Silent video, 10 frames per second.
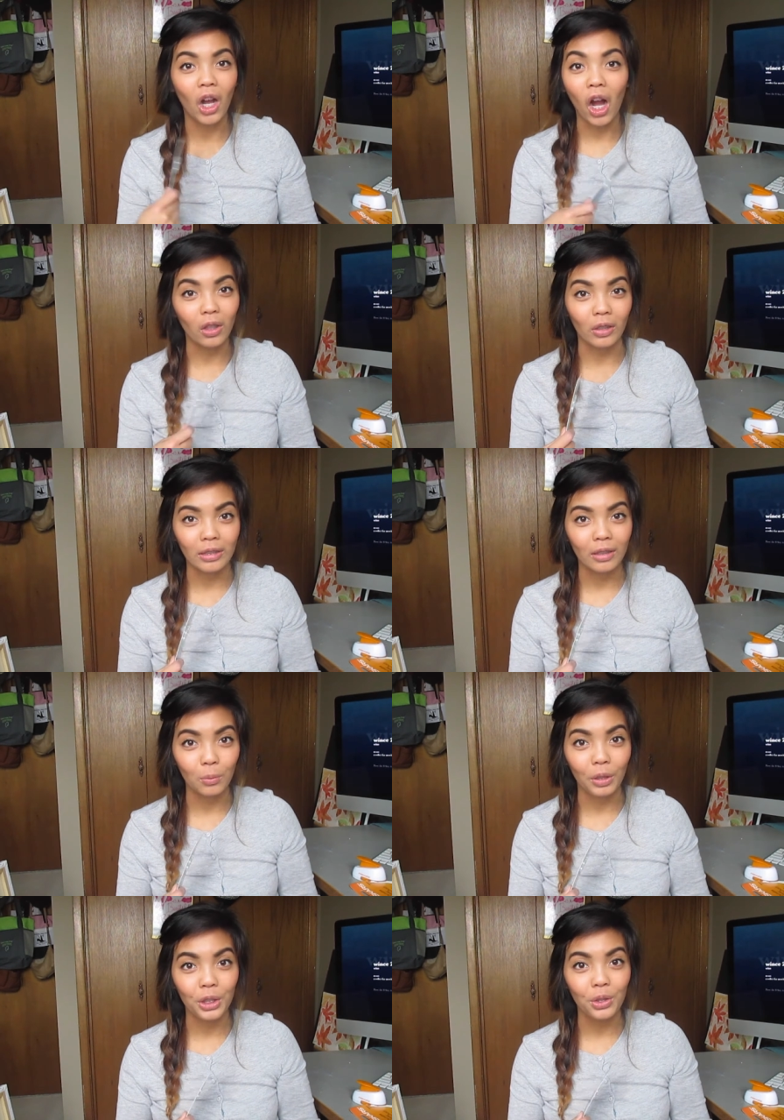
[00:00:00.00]
collars
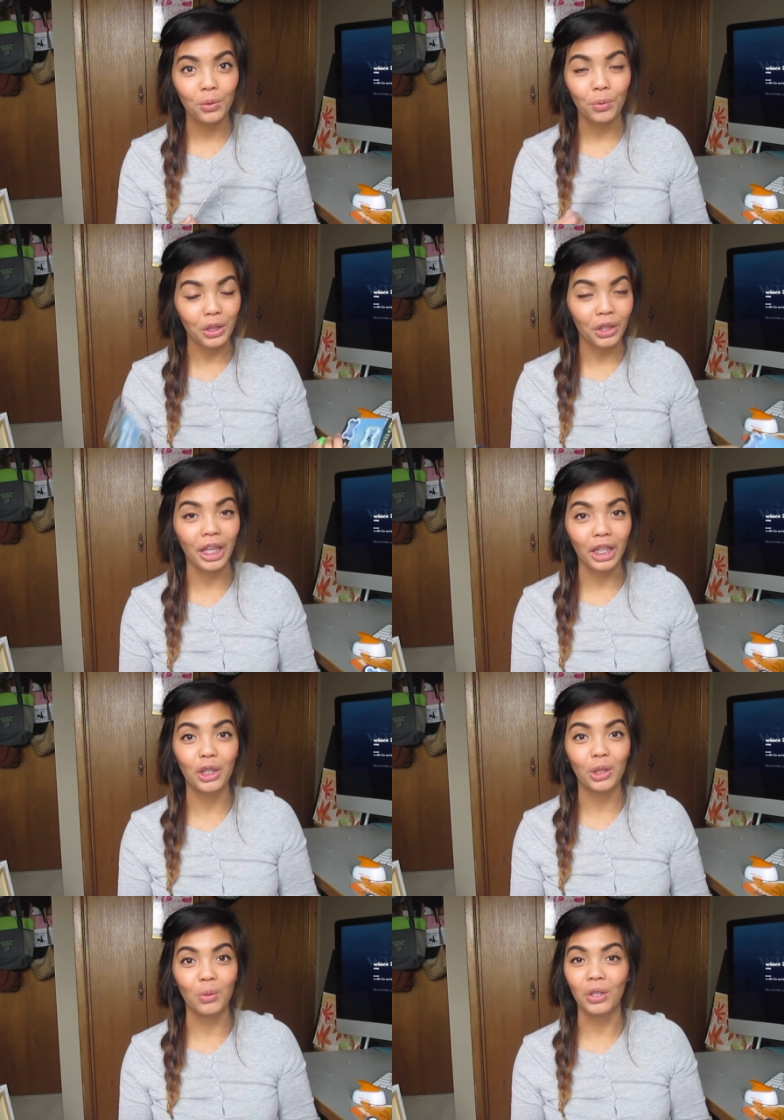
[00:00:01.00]
which which they
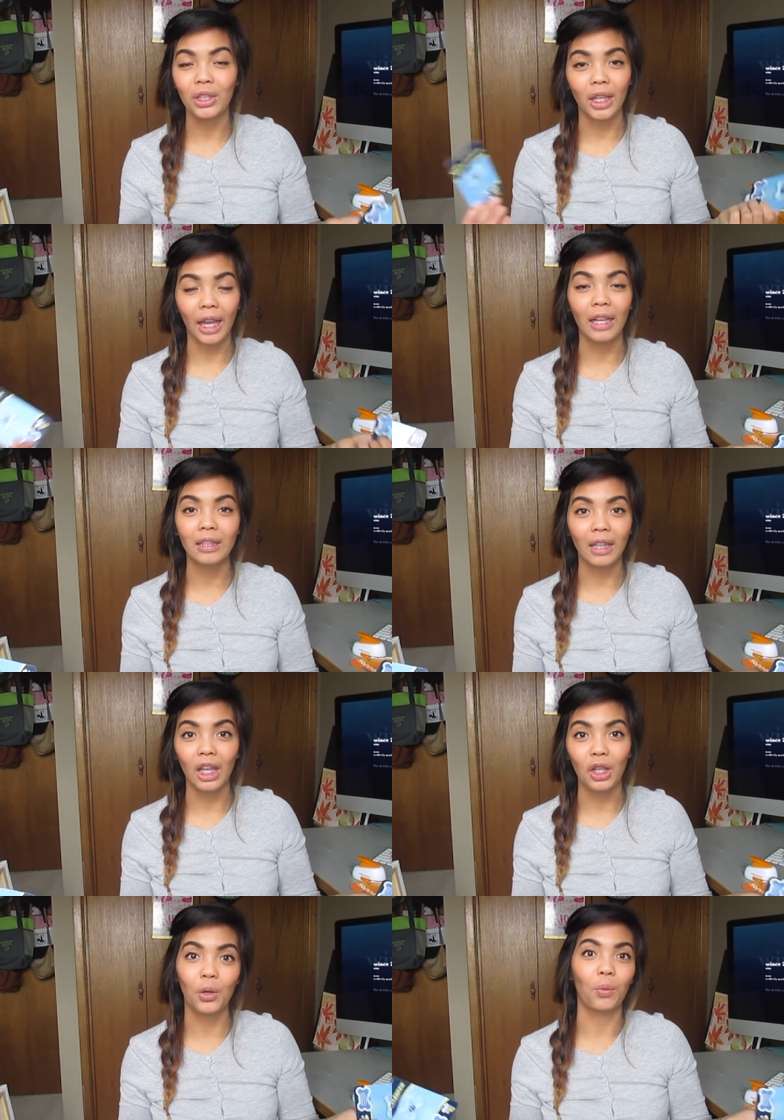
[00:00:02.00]
need to just in case they
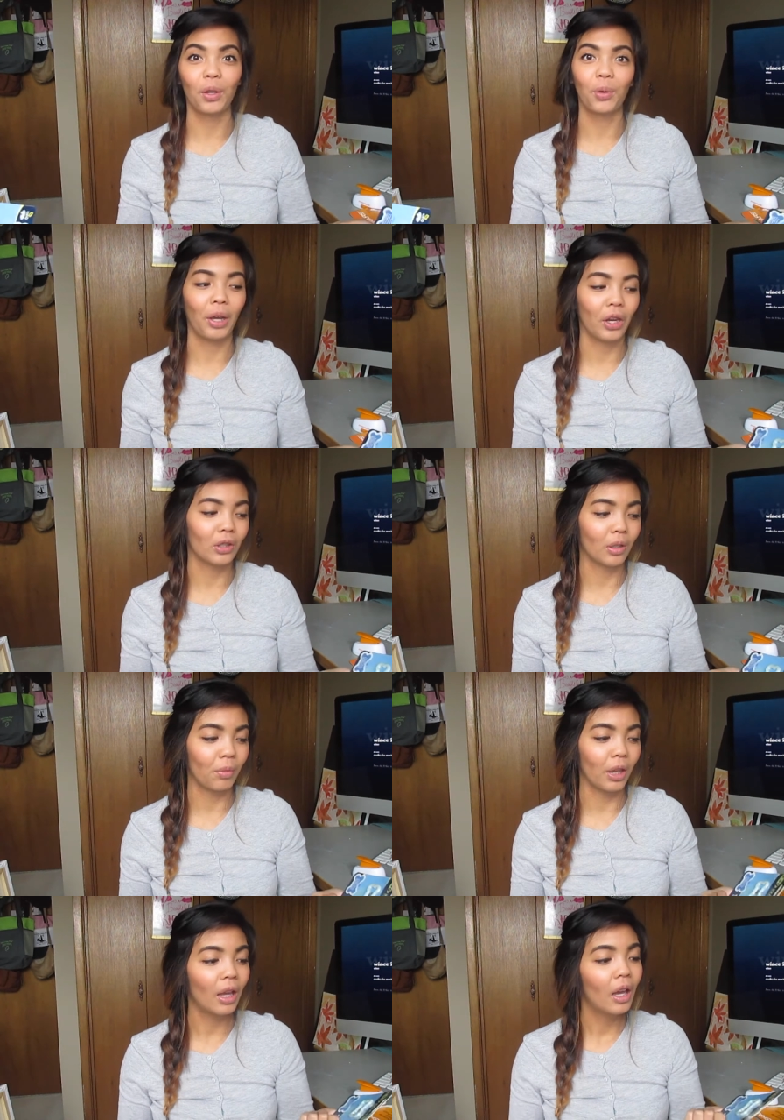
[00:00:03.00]
you know run away or
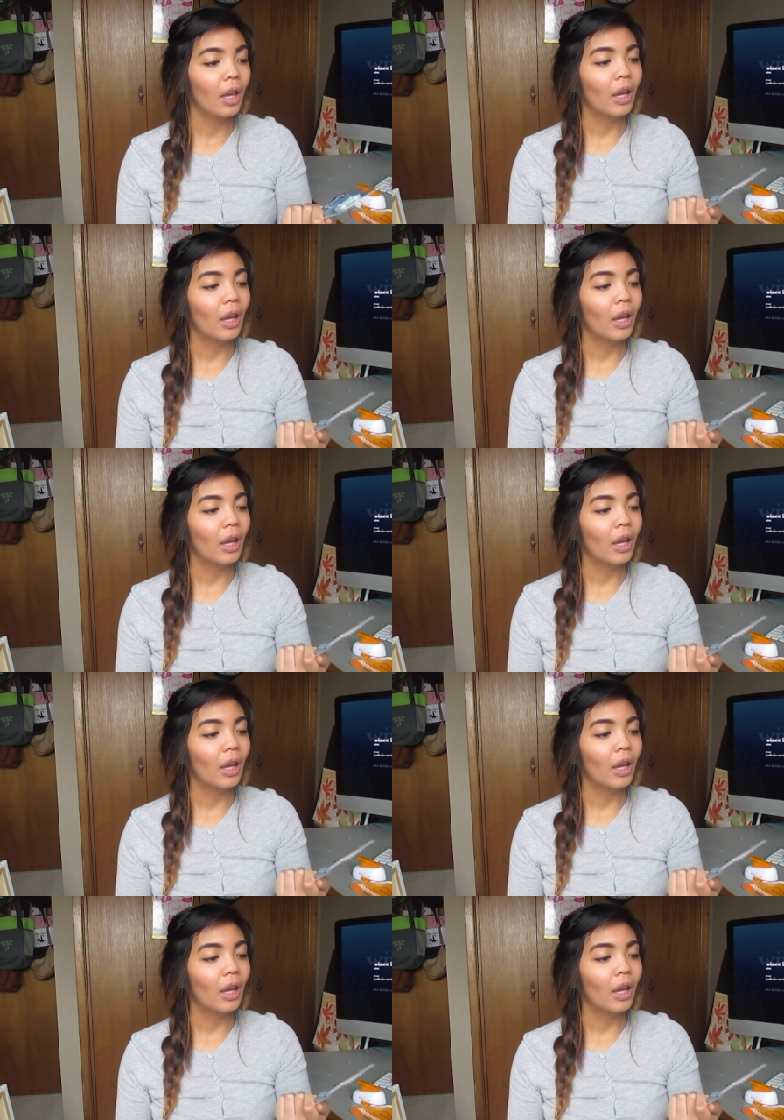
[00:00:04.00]
something